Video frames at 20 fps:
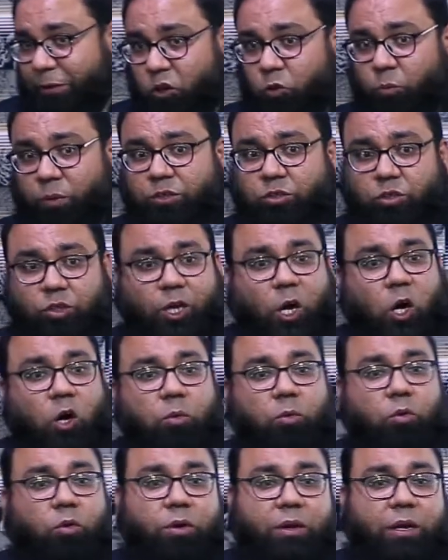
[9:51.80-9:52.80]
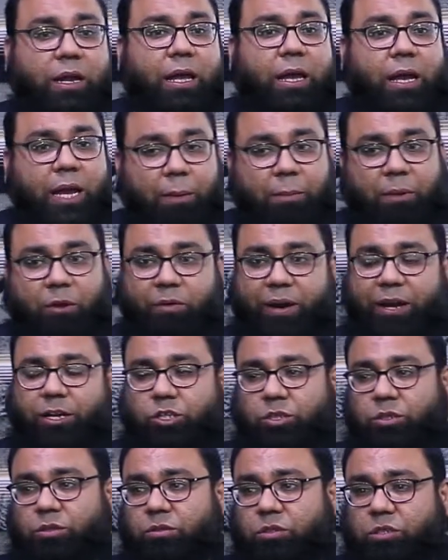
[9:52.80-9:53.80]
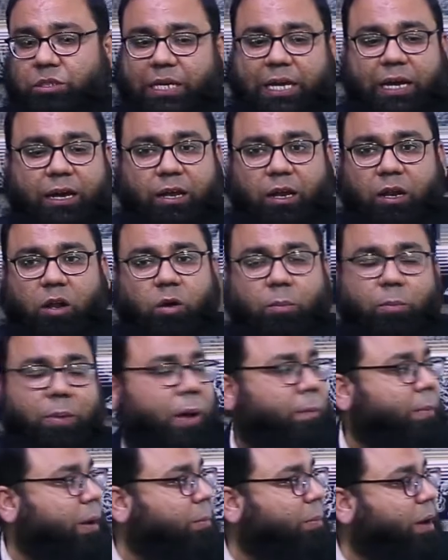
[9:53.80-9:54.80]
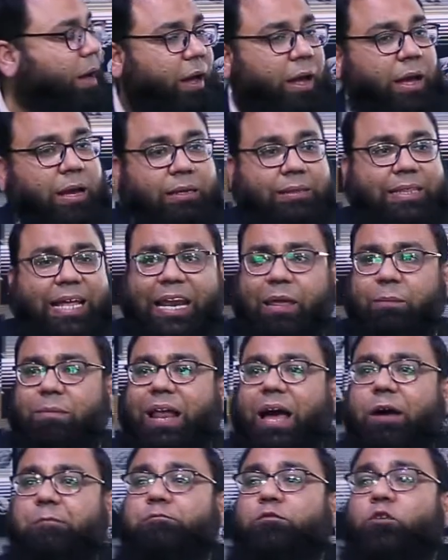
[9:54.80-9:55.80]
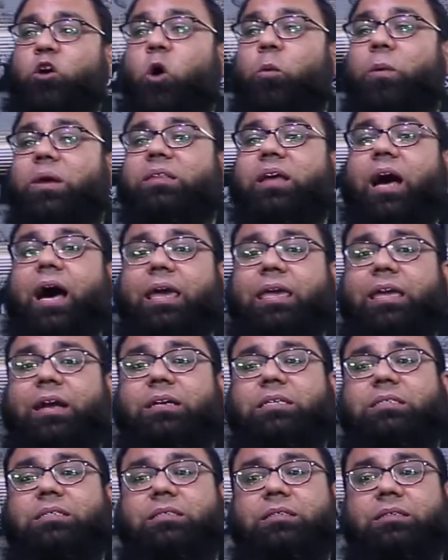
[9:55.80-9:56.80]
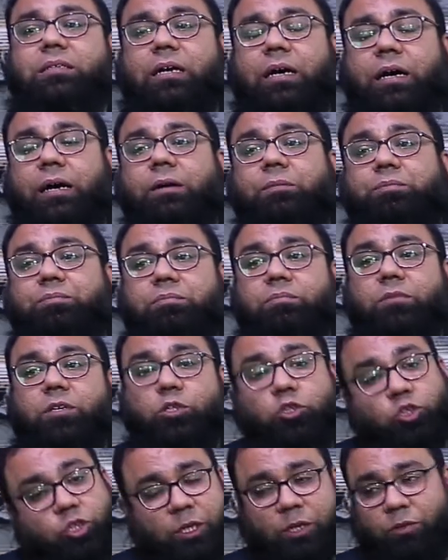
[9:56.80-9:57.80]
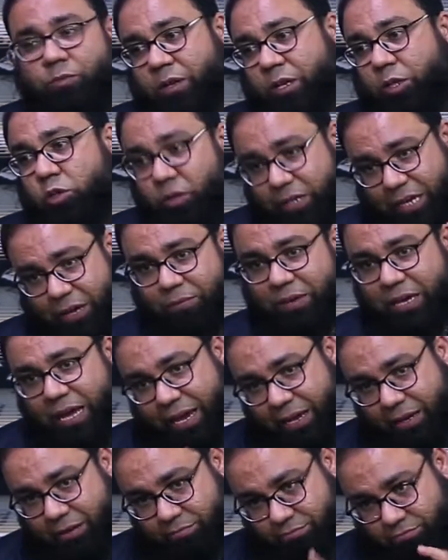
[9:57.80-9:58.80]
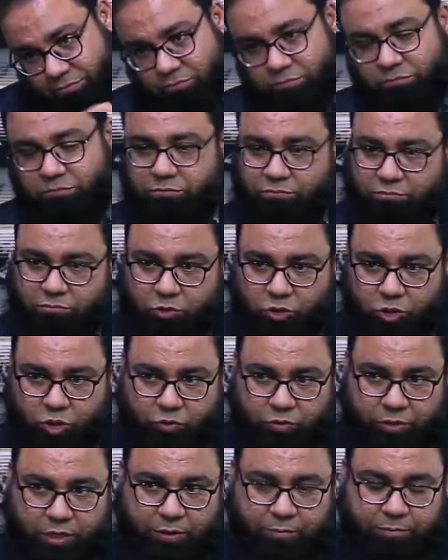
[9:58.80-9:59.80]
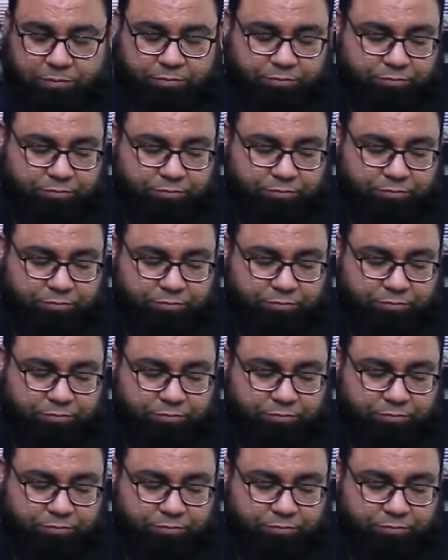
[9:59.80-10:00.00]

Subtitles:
you want to go on immigration, skill, or blah, blah, blah, then you will have to go with IELTS journal, UKVI journal.